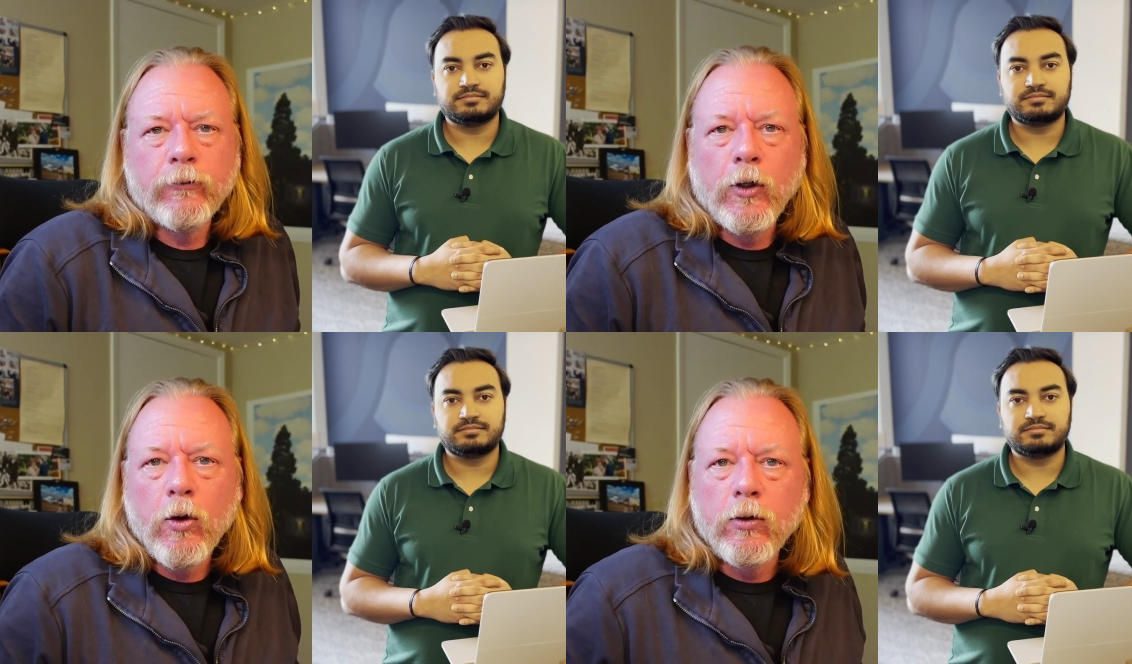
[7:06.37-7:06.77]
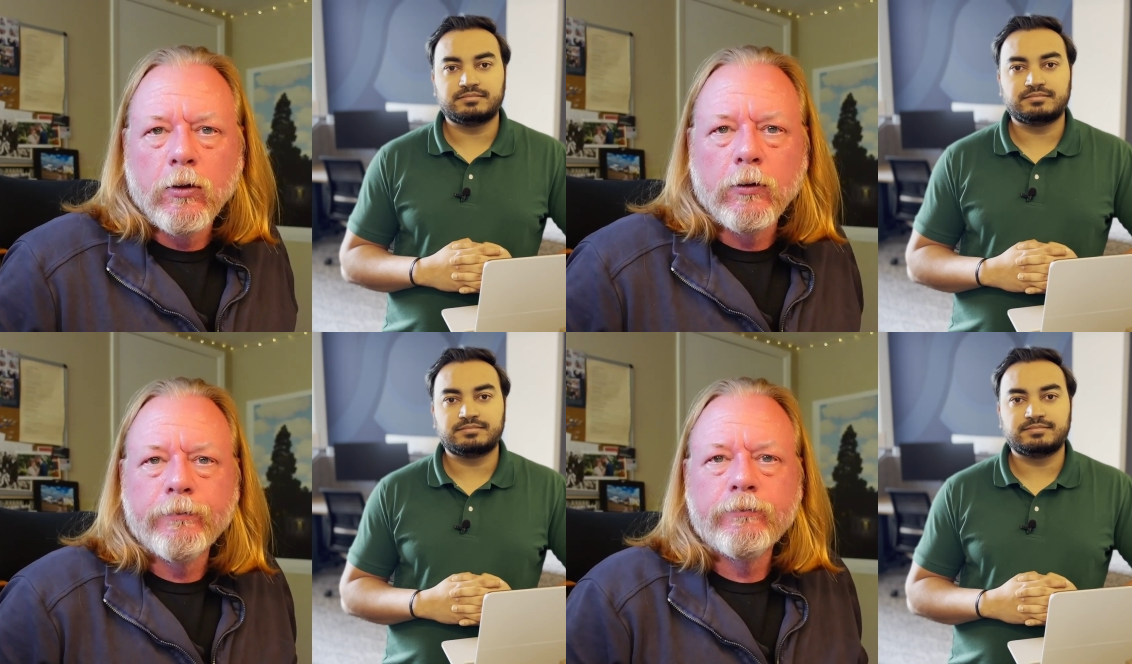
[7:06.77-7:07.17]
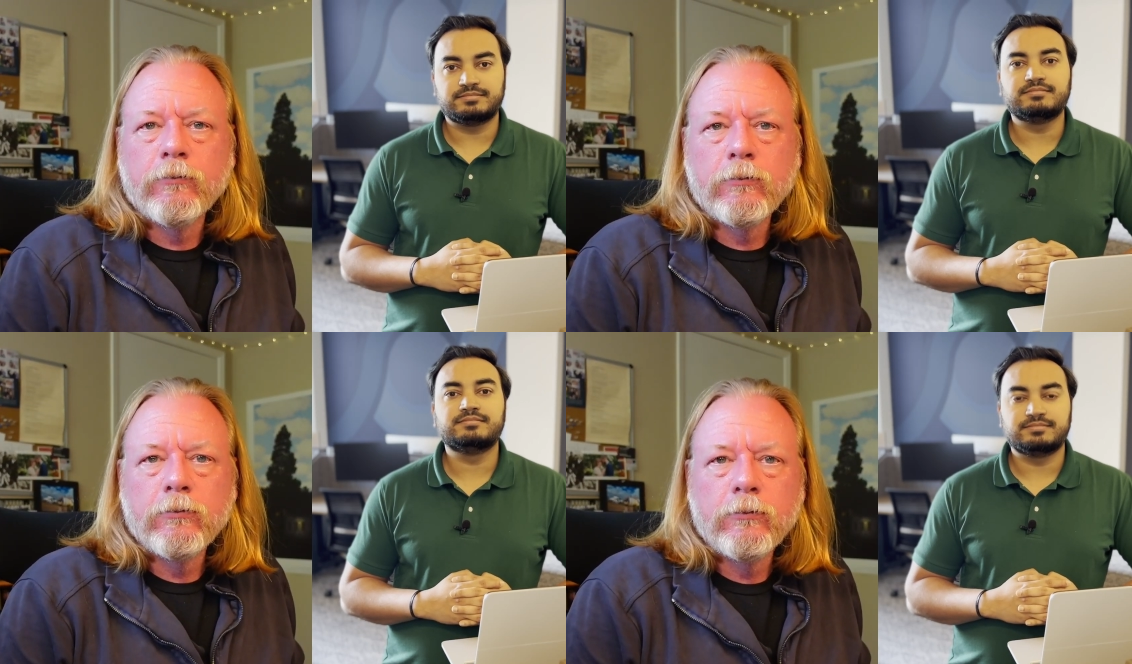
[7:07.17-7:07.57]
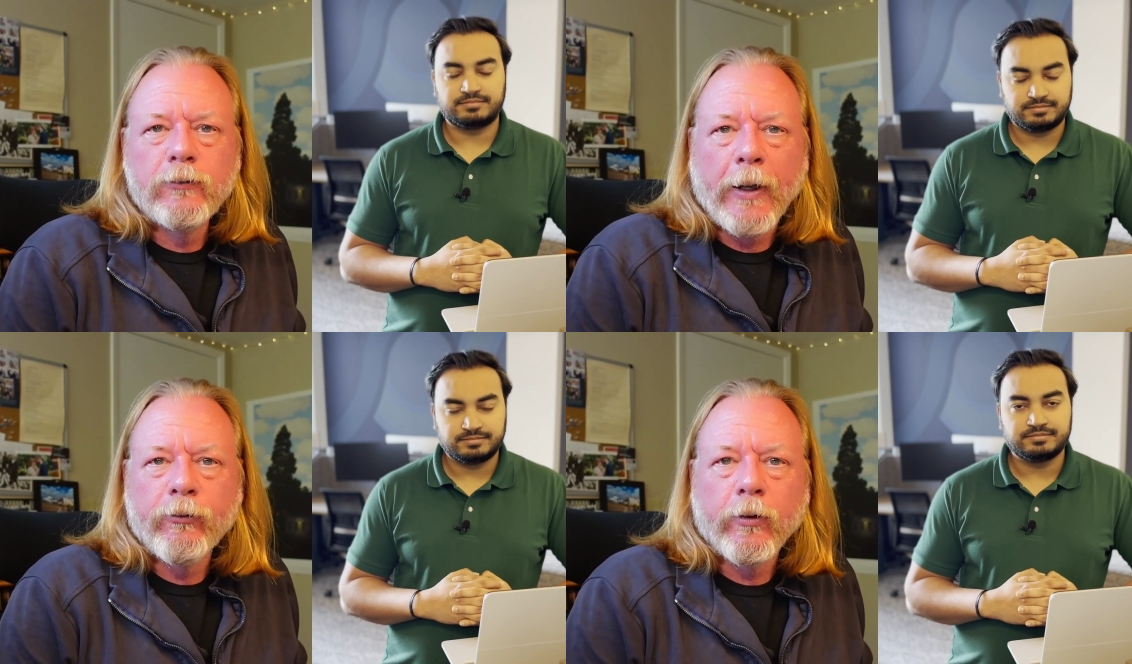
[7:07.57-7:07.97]
Speaker 1: local
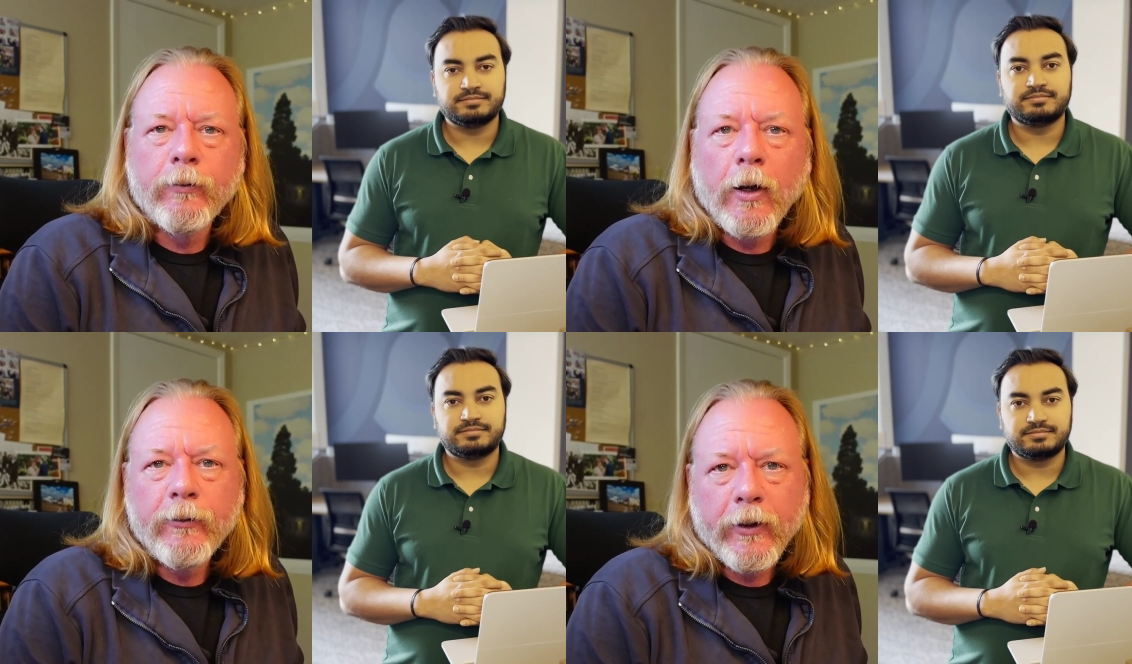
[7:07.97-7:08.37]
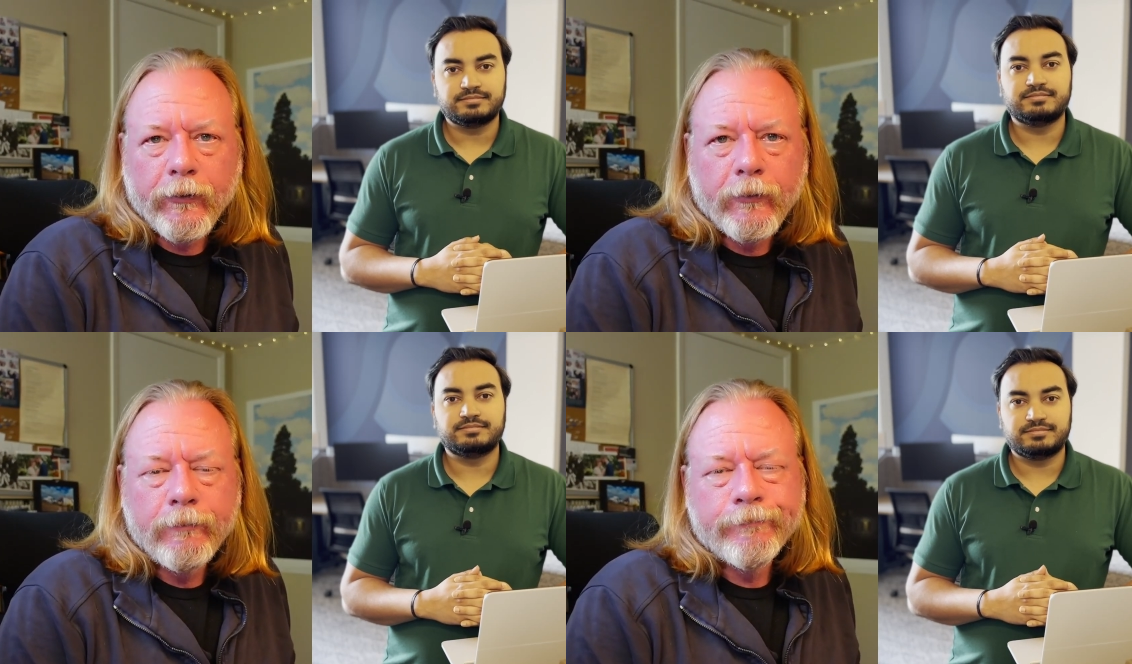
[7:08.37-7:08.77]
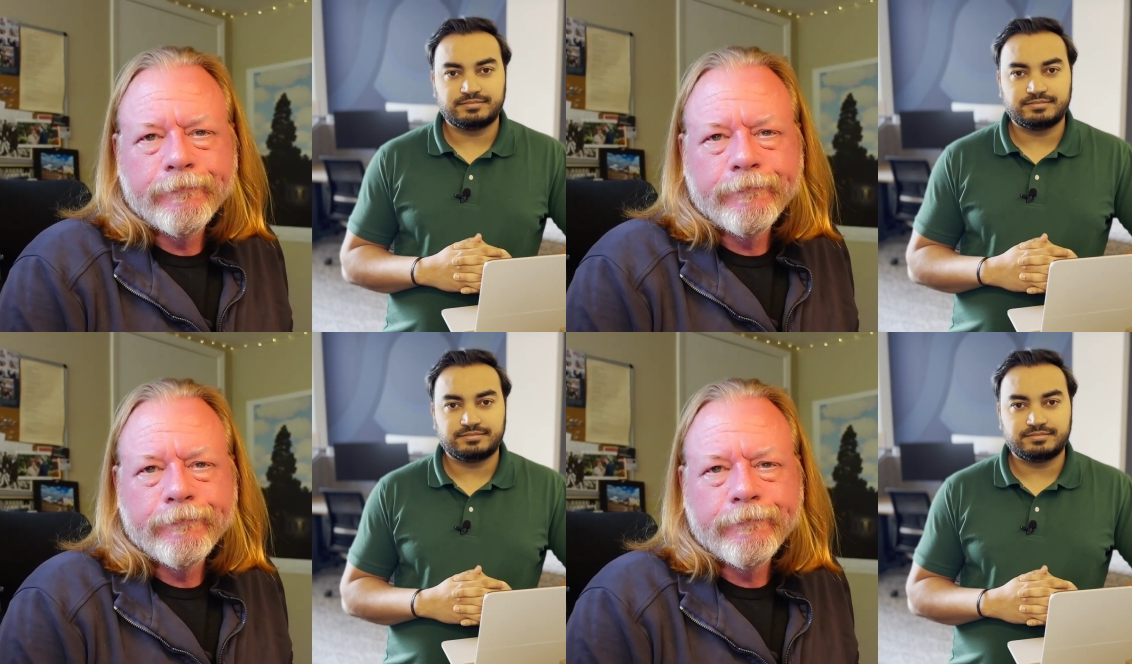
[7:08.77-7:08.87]
TypeScript objects.